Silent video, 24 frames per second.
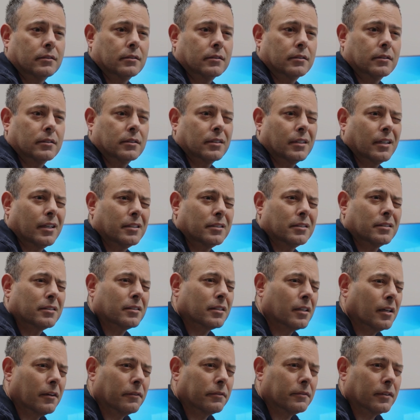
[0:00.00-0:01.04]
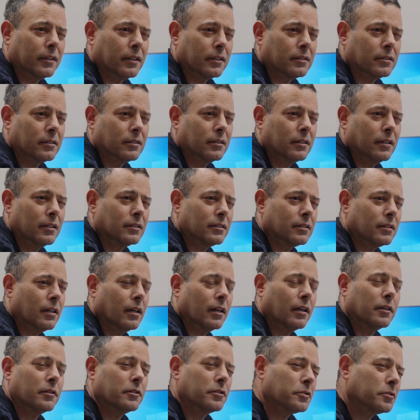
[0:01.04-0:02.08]
says stuff it's not
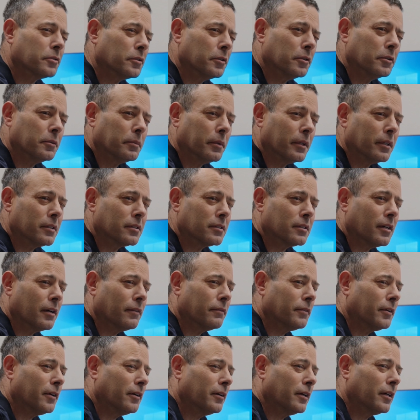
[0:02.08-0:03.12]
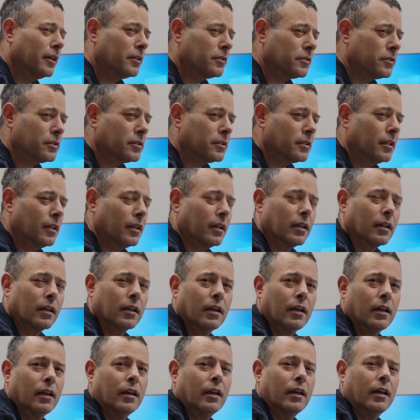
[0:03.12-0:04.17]
untrue, but it's not very interesting,
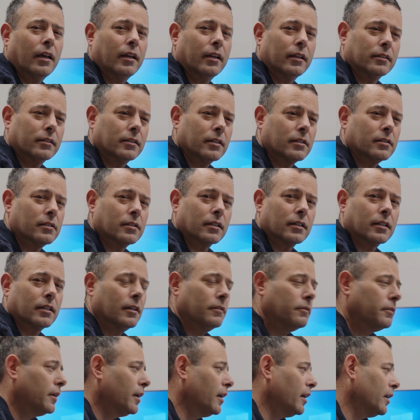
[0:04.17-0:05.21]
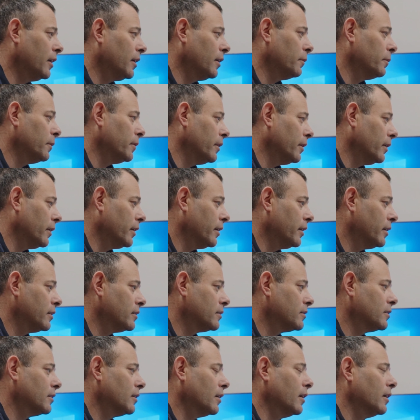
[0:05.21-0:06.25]
and it doesn't give any real
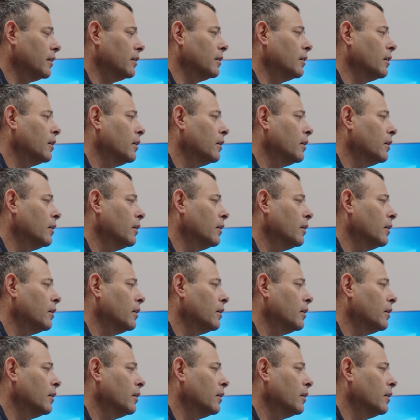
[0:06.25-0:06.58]
insight.